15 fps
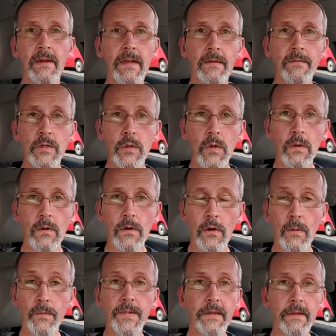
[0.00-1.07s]
give us all
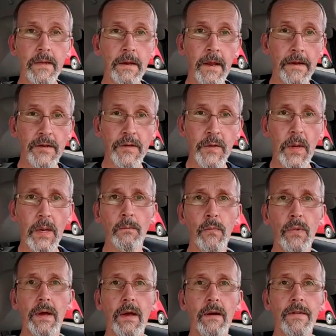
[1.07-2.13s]
hope that the next time
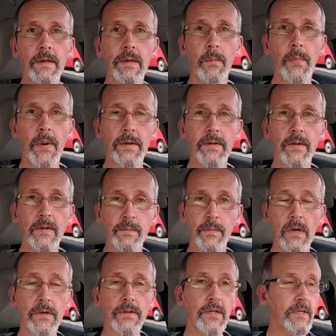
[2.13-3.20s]
we have independence
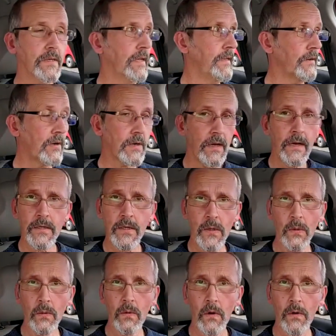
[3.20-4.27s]
marches in
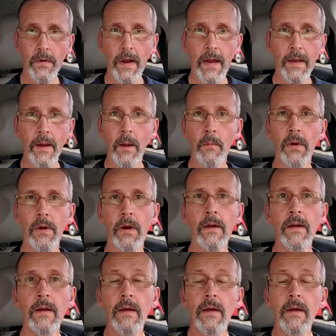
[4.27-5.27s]
Glasgow or Edinburgh,